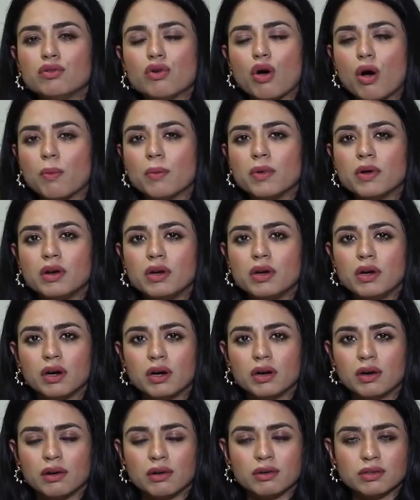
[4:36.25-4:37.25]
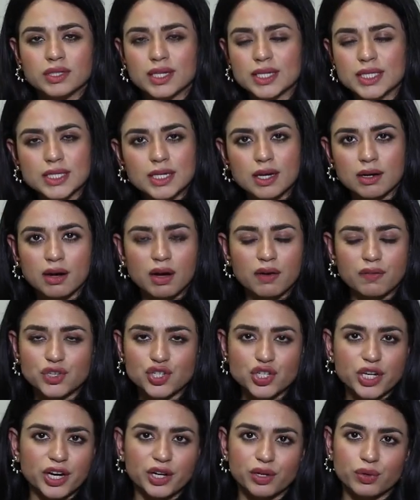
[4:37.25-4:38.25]
normal satsanga
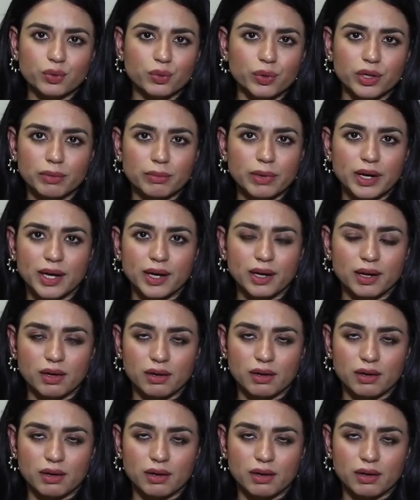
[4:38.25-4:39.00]
which I do in my